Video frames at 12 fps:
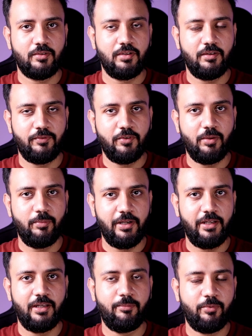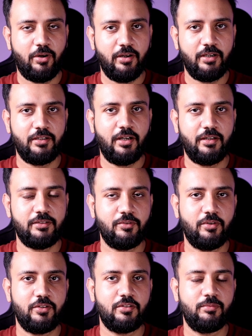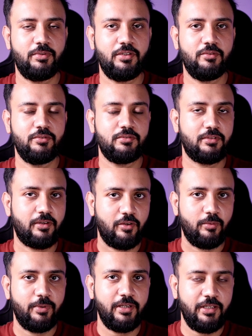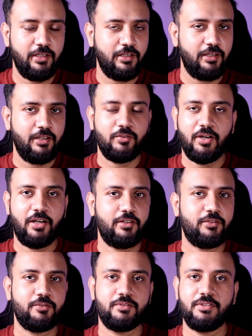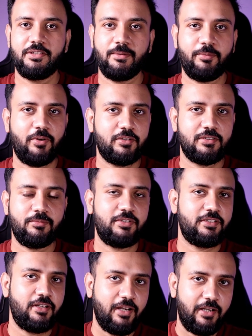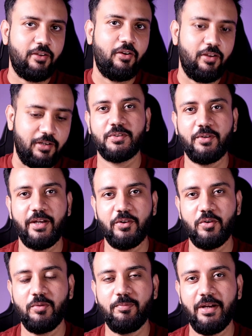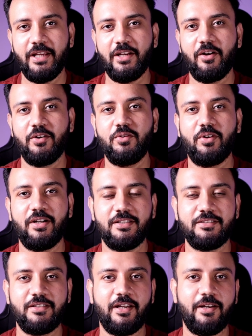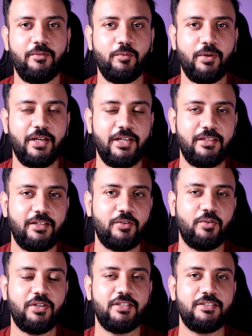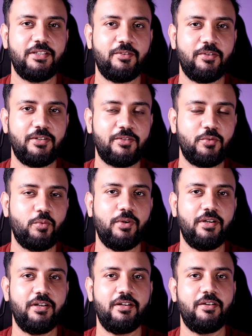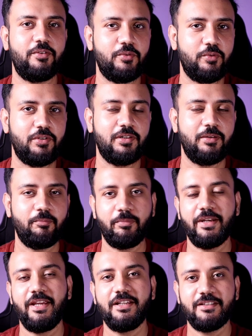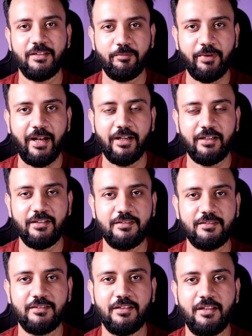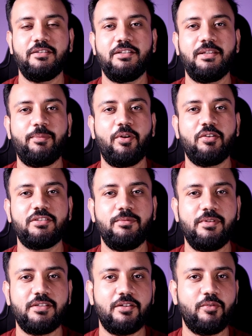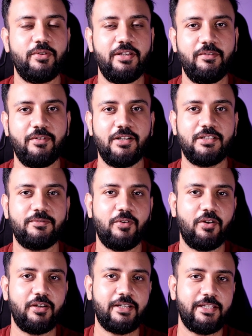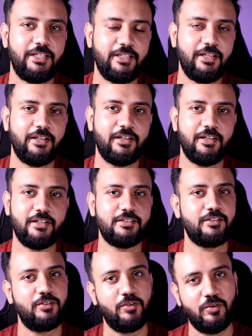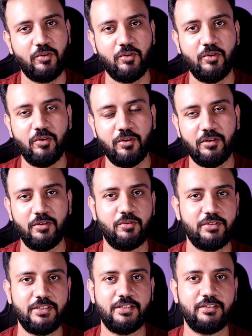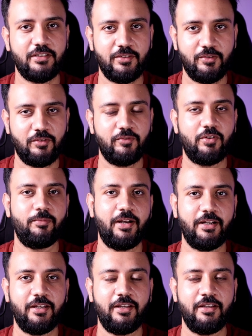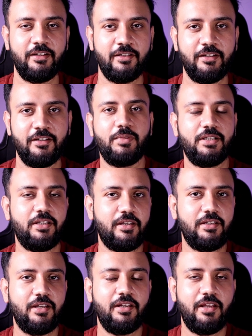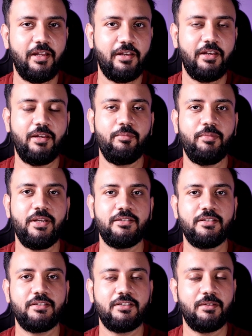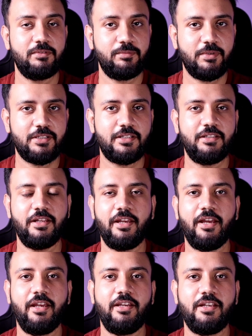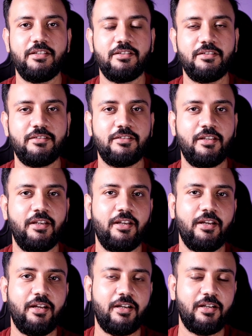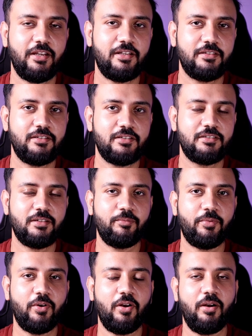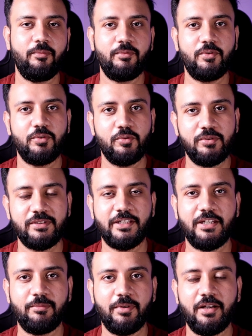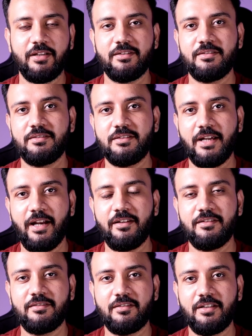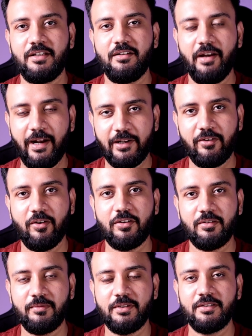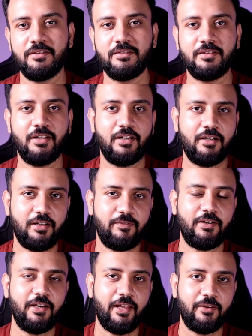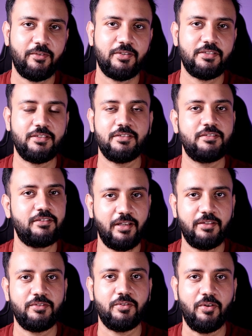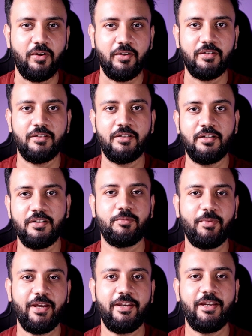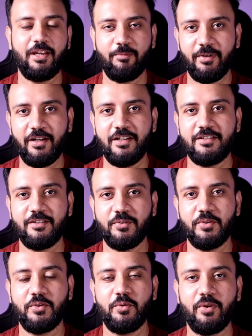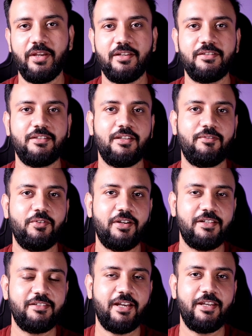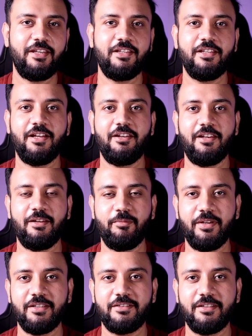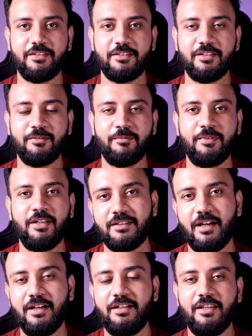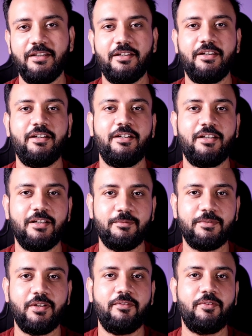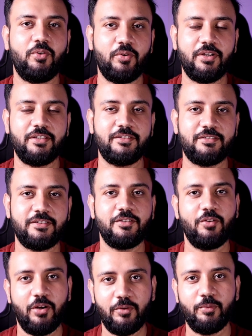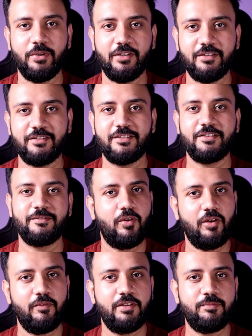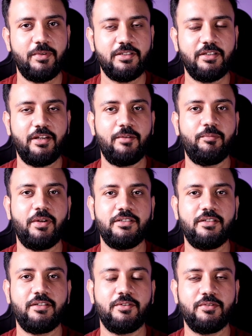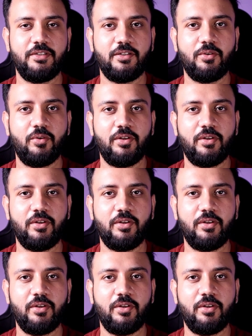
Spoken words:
So if you're building a product that is going to be used globally, you can't use this approximation at all. So I hope by now you understand why the tokens equal to word rule breaks in practice. This approximation only works for clean English, no code, no JSON, no formatting. But the real LLM based system, especially the AI agents, contain system prompt, tool schemas, chat history, RAG documents, different languages, and so on. So my recommendation to you is, if you're designing the LLM based system, start thinking in terms of tokens, not words. Always measure and budget using